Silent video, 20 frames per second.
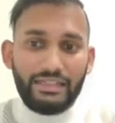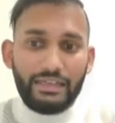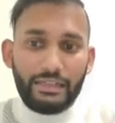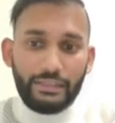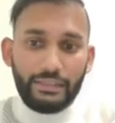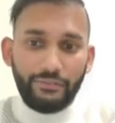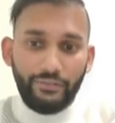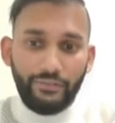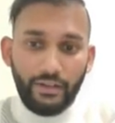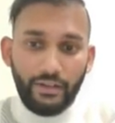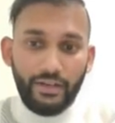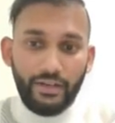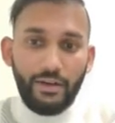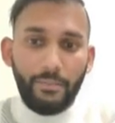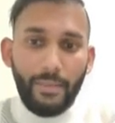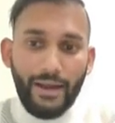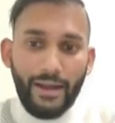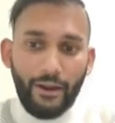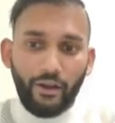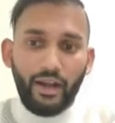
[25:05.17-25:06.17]
elevated
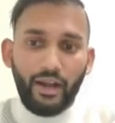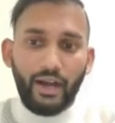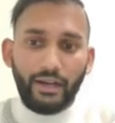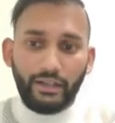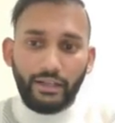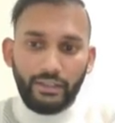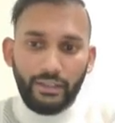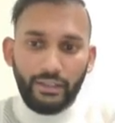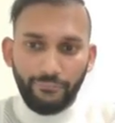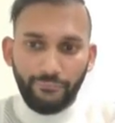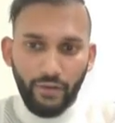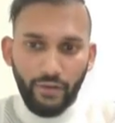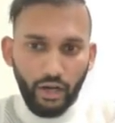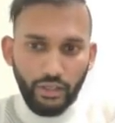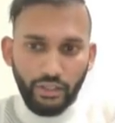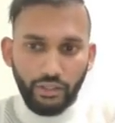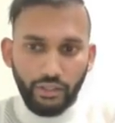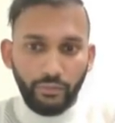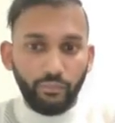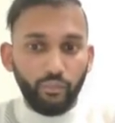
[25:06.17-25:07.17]
myocardial
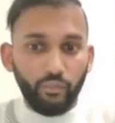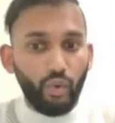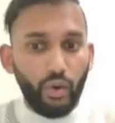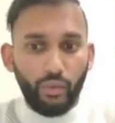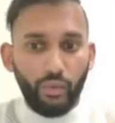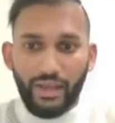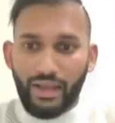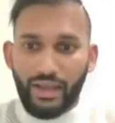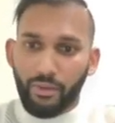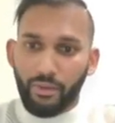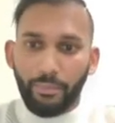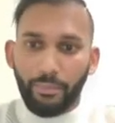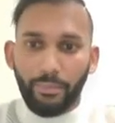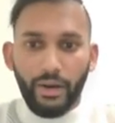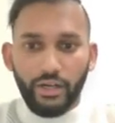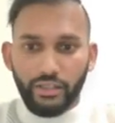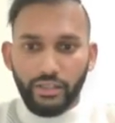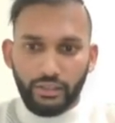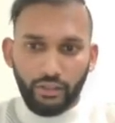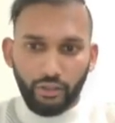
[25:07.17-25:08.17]
infarction, where we have the
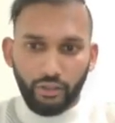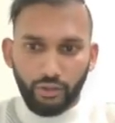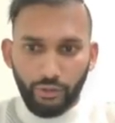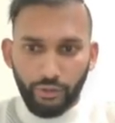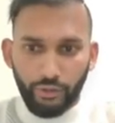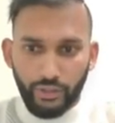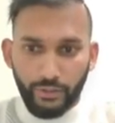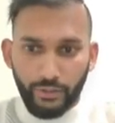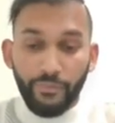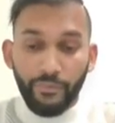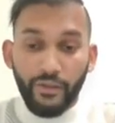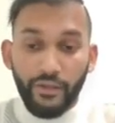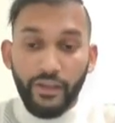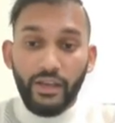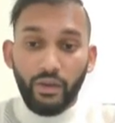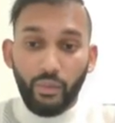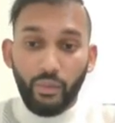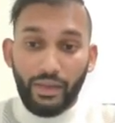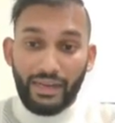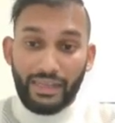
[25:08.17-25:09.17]
partial occlusion.
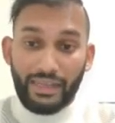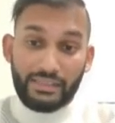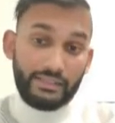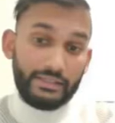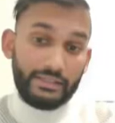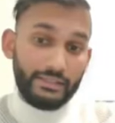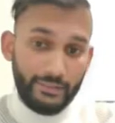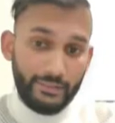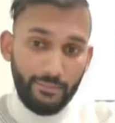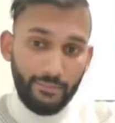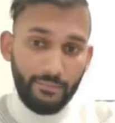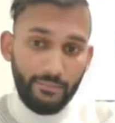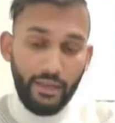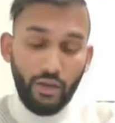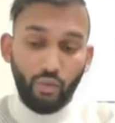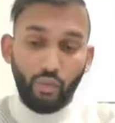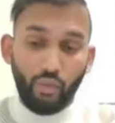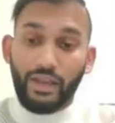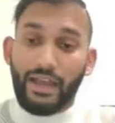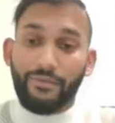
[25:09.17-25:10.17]
Whereas in Stemi,
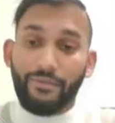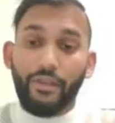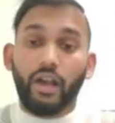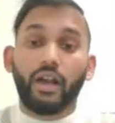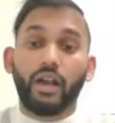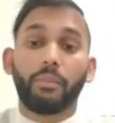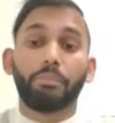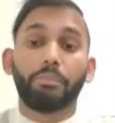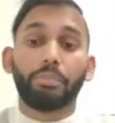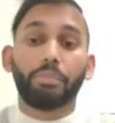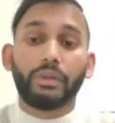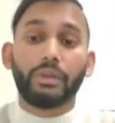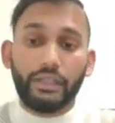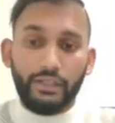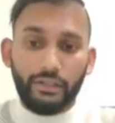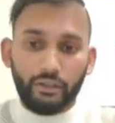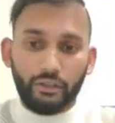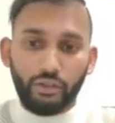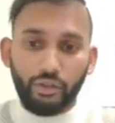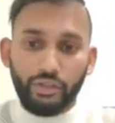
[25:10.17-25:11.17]
we have the complete
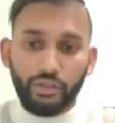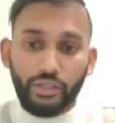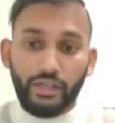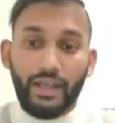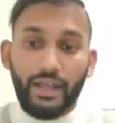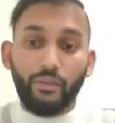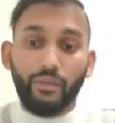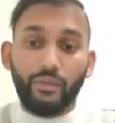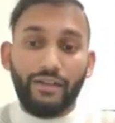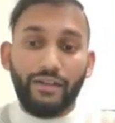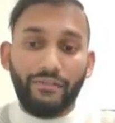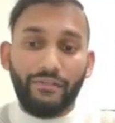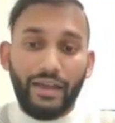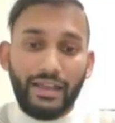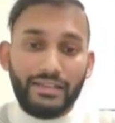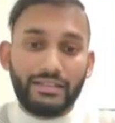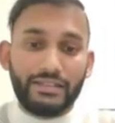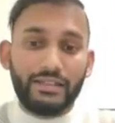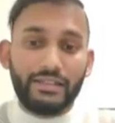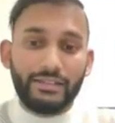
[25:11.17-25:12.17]
occlusion and we have
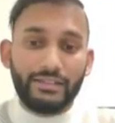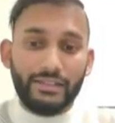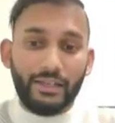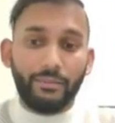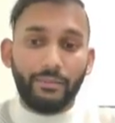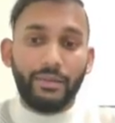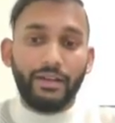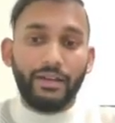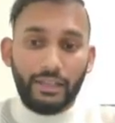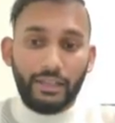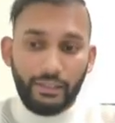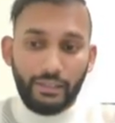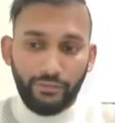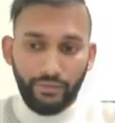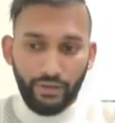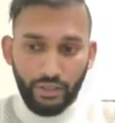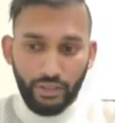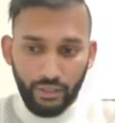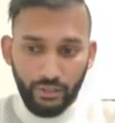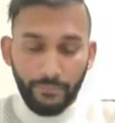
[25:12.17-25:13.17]
ST segment
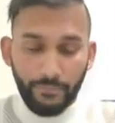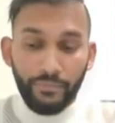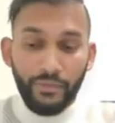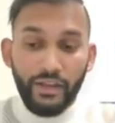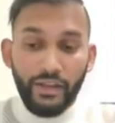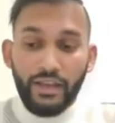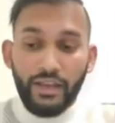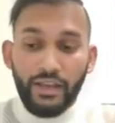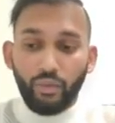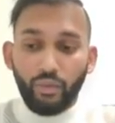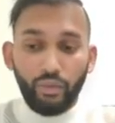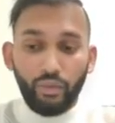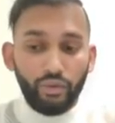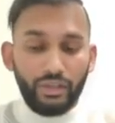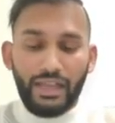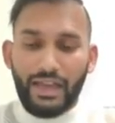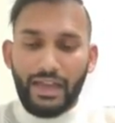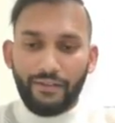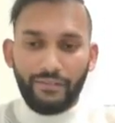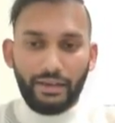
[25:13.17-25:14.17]
elevation. We will
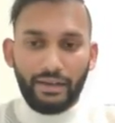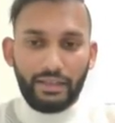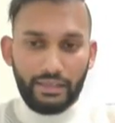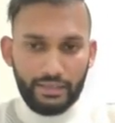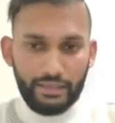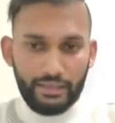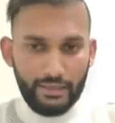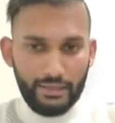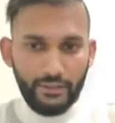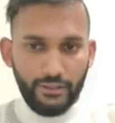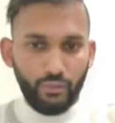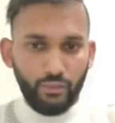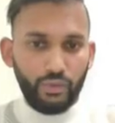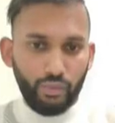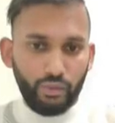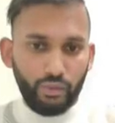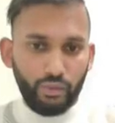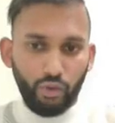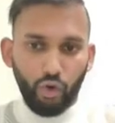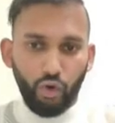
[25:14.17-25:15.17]
have an EKG which
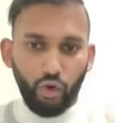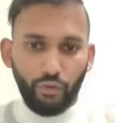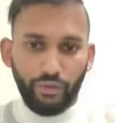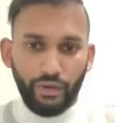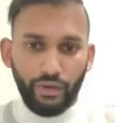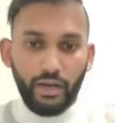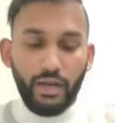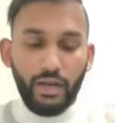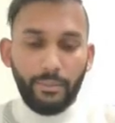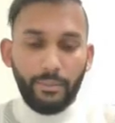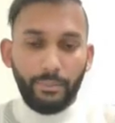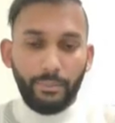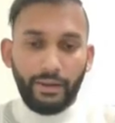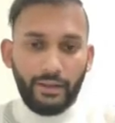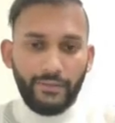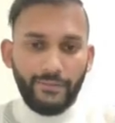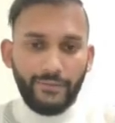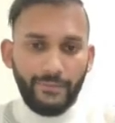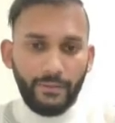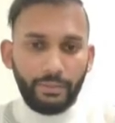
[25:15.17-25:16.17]
we'll go over, but
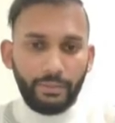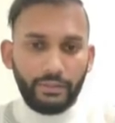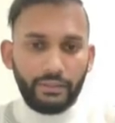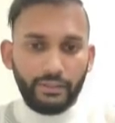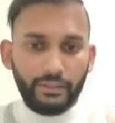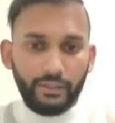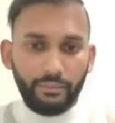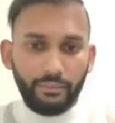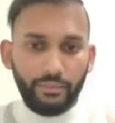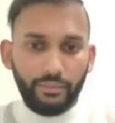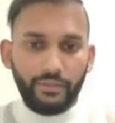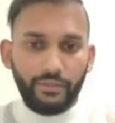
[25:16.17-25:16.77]
in simple term,